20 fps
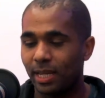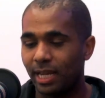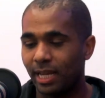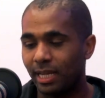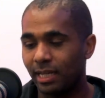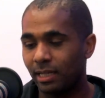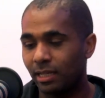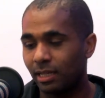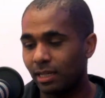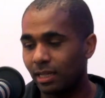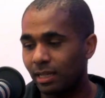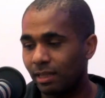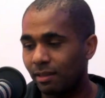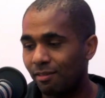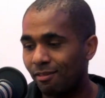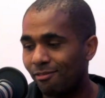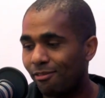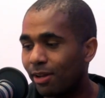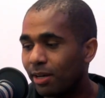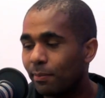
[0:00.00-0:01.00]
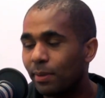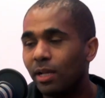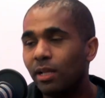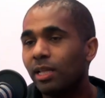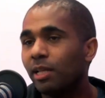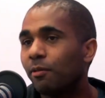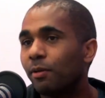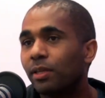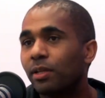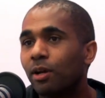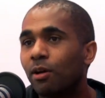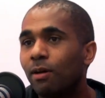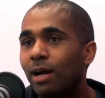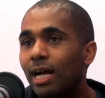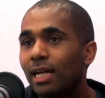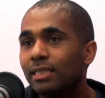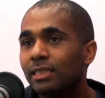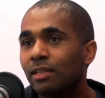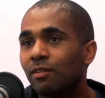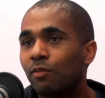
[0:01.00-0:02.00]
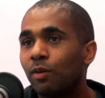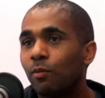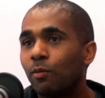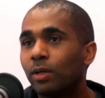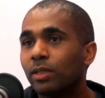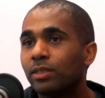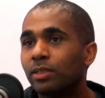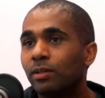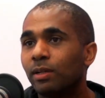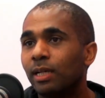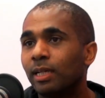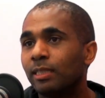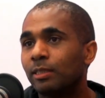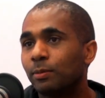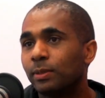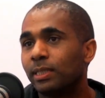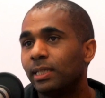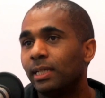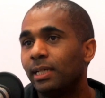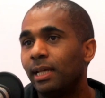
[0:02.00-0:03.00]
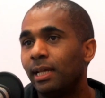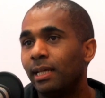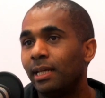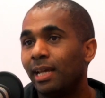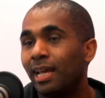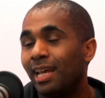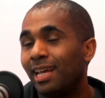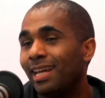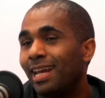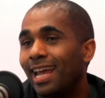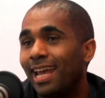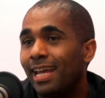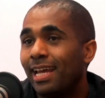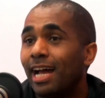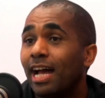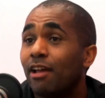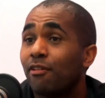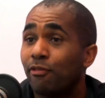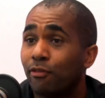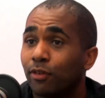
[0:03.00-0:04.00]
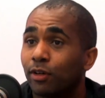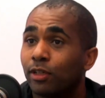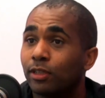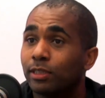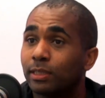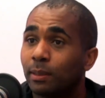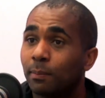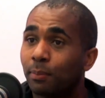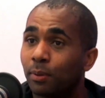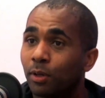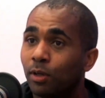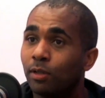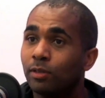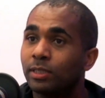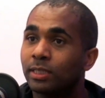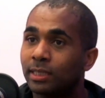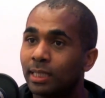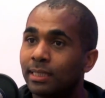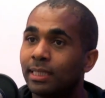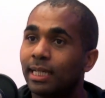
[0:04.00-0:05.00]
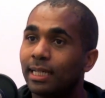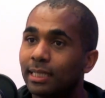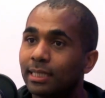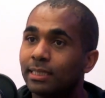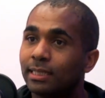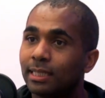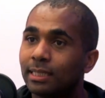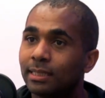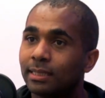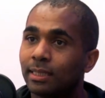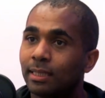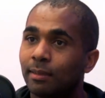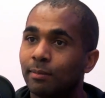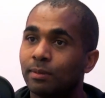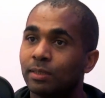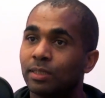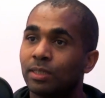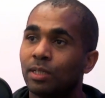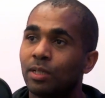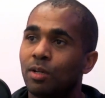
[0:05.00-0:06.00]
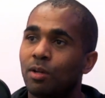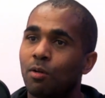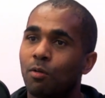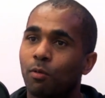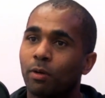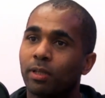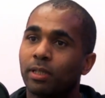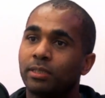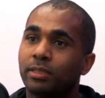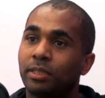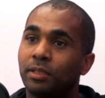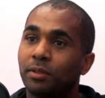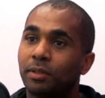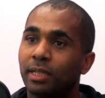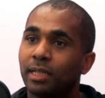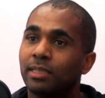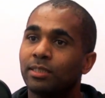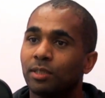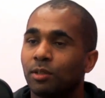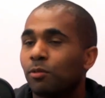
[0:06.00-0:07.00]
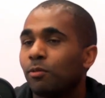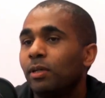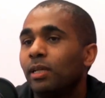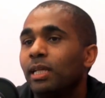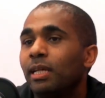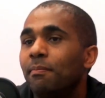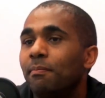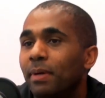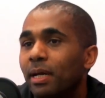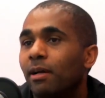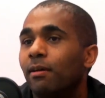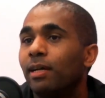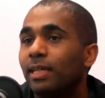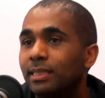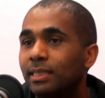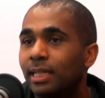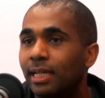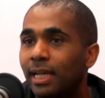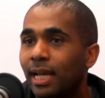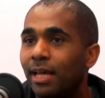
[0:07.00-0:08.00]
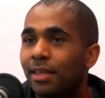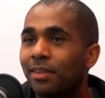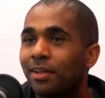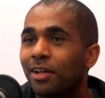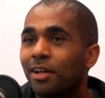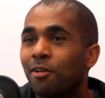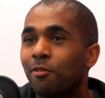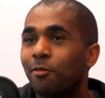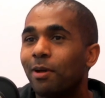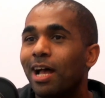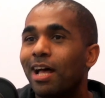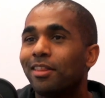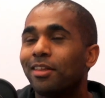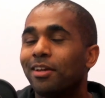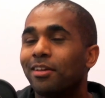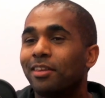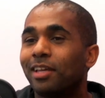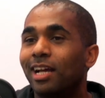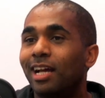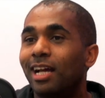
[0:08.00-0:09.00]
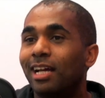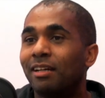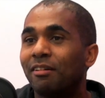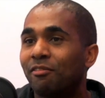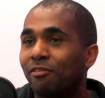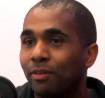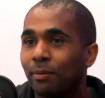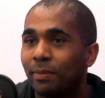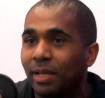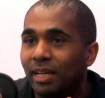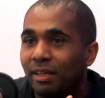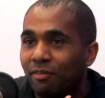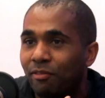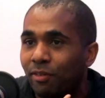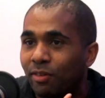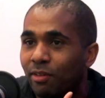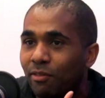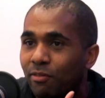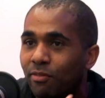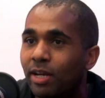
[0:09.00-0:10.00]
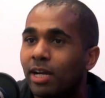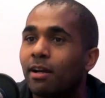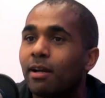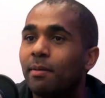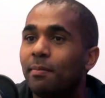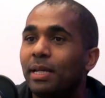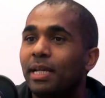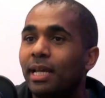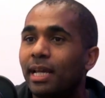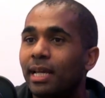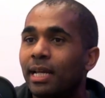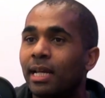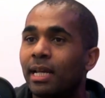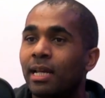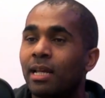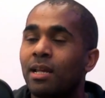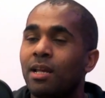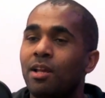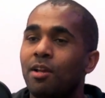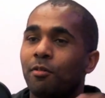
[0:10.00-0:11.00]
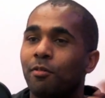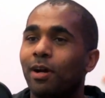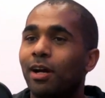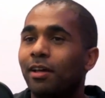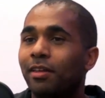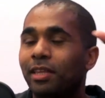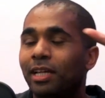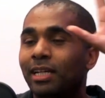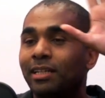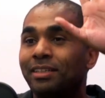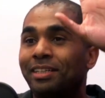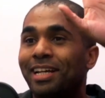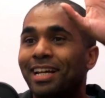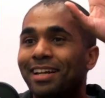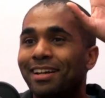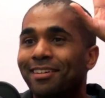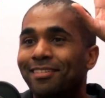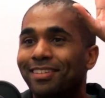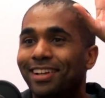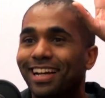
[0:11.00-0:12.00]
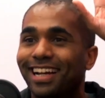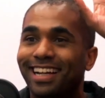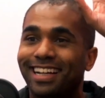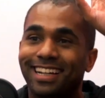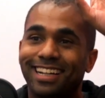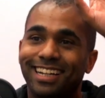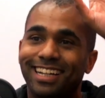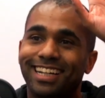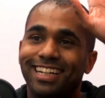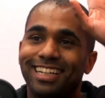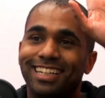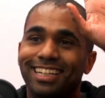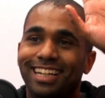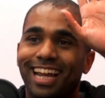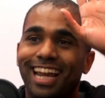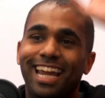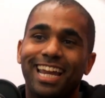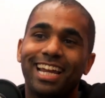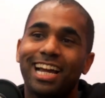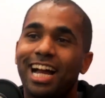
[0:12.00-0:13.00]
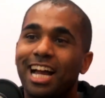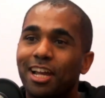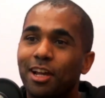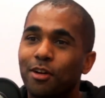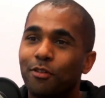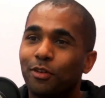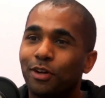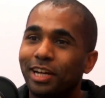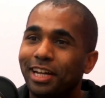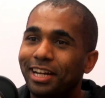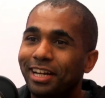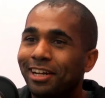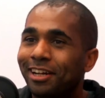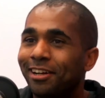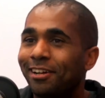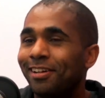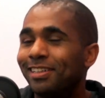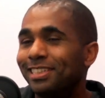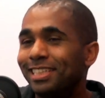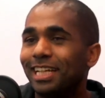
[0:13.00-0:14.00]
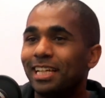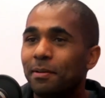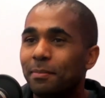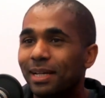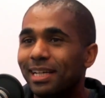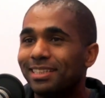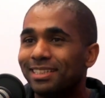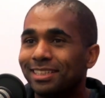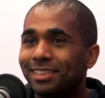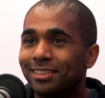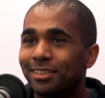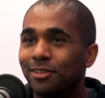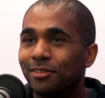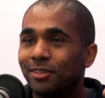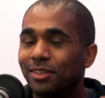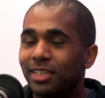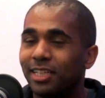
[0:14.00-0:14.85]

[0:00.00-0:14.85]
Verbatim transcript: And fundamentally with Coactive, what we're doing is we're taking an AI-first approach to data systems, where the two things are really married together rather than from the very beginning, rather than kind of like AI over here and databases over